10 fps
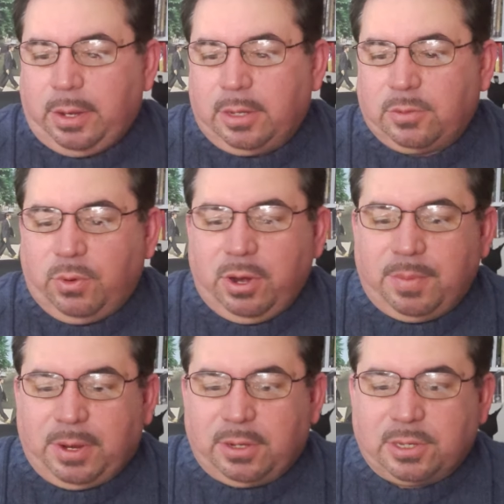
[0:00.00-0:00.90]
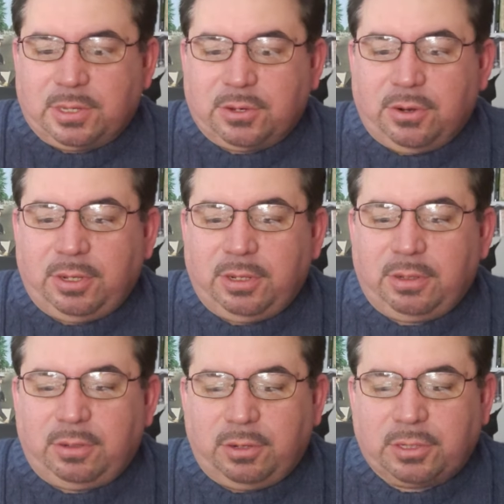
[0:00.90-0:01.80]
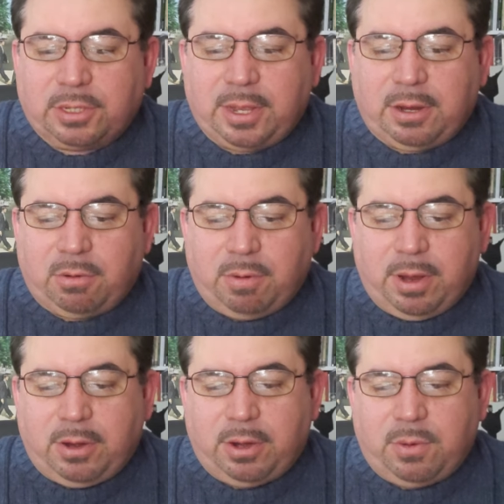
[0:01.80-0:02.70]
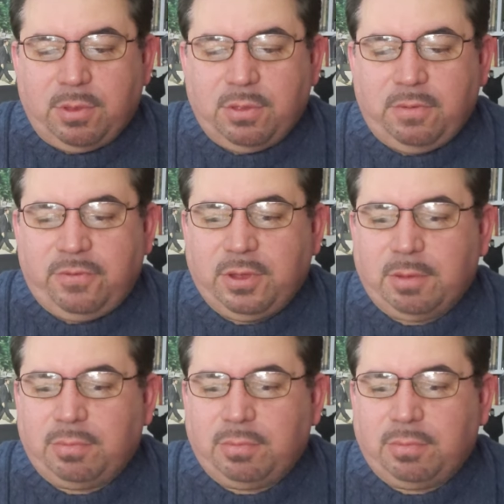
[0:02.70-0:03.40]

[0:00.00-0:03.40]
it's weird because it certainly looks like a record. I wonder if you can